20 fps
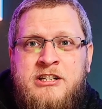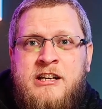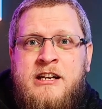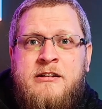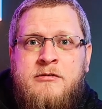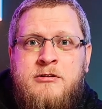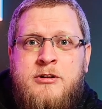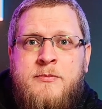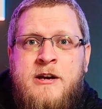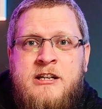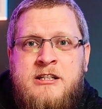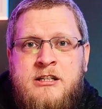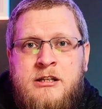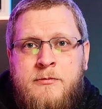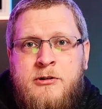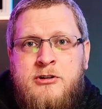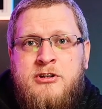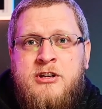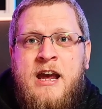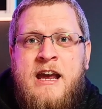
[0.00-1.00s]
in domestic
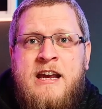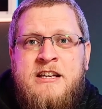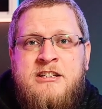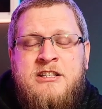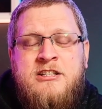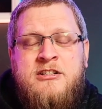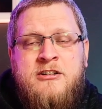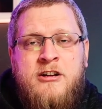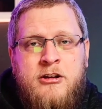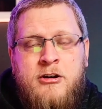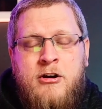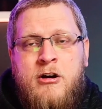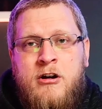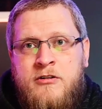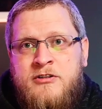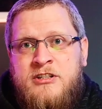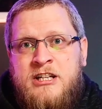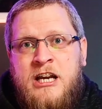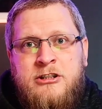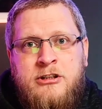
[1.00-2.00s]
abuse cases and other kind
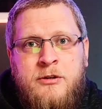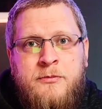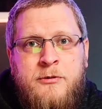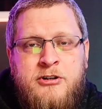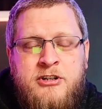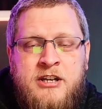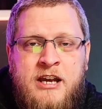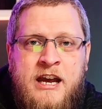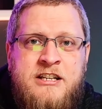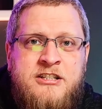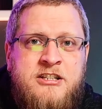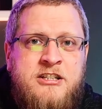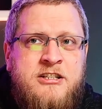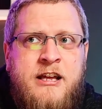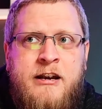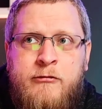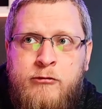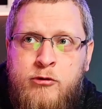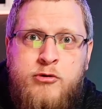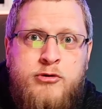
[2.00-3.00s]
of sexual abuse cases.
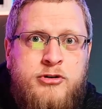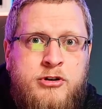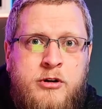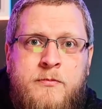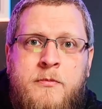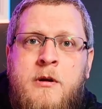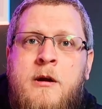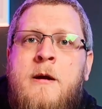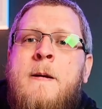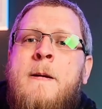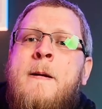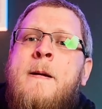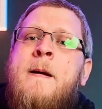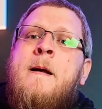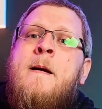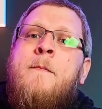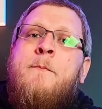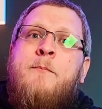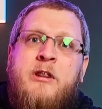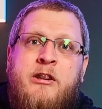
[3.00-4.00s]
They're awesome.
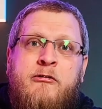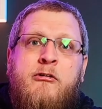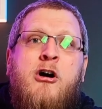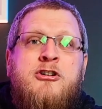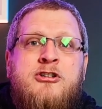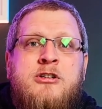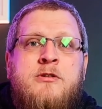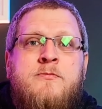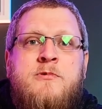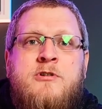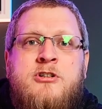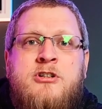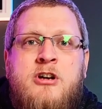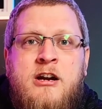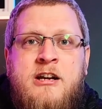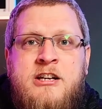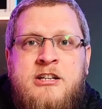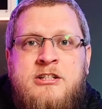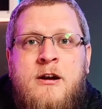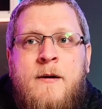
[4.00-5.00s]
But there are
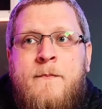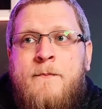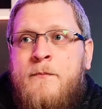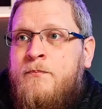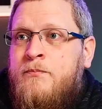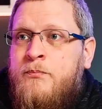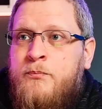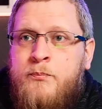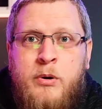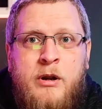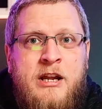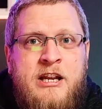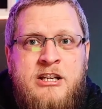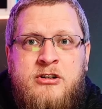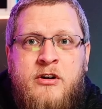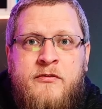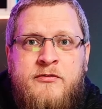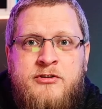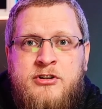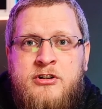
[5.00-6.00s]
certainly some
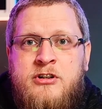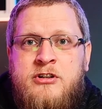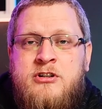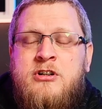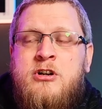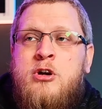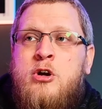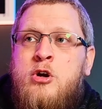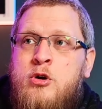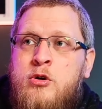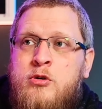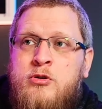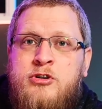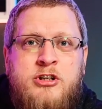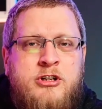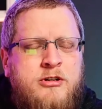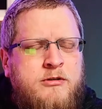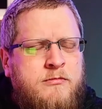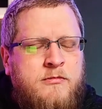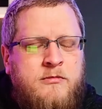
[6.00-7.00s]
police officers who
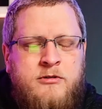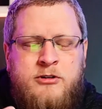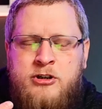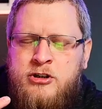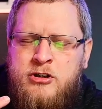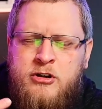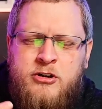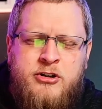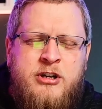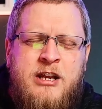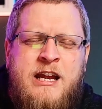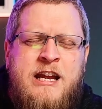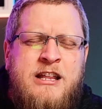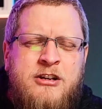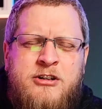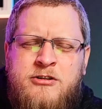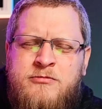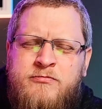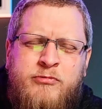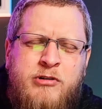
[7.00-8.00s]
just are
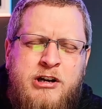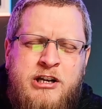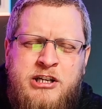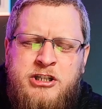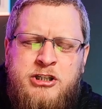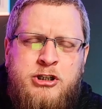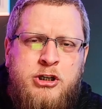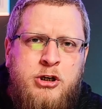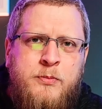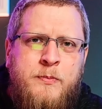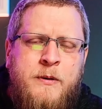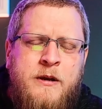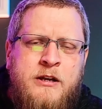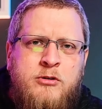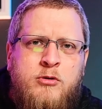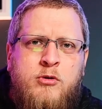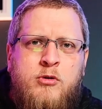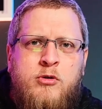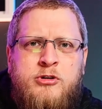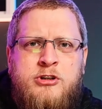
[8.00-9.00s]
either really
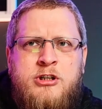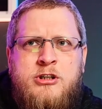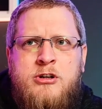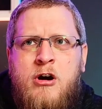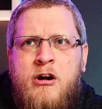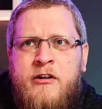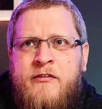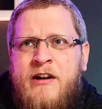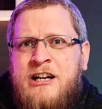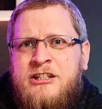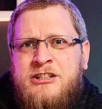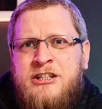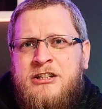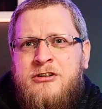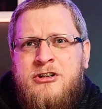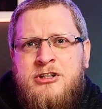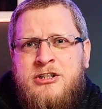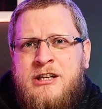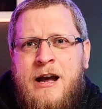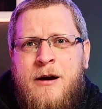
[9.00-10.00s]
stupid or just kind of actually
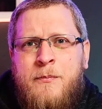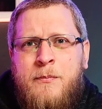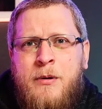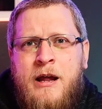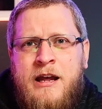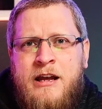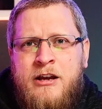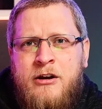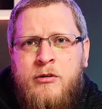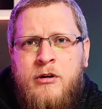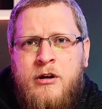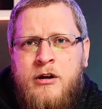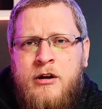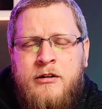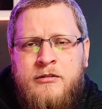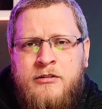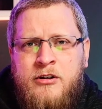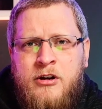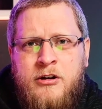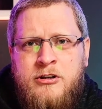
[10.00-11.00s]
just downplay it
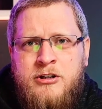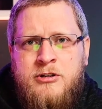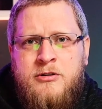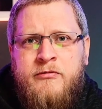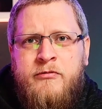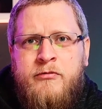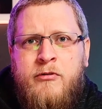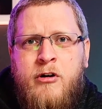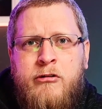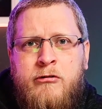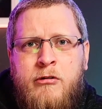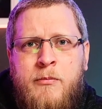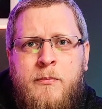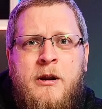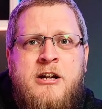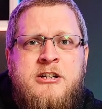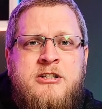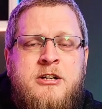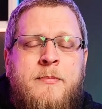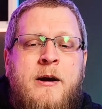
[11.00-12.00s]
and kind of just rather
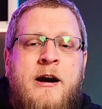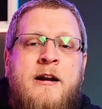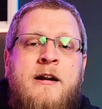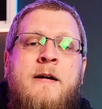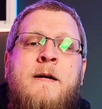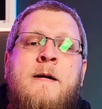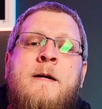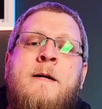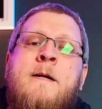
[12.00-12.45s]
unpleasant about it.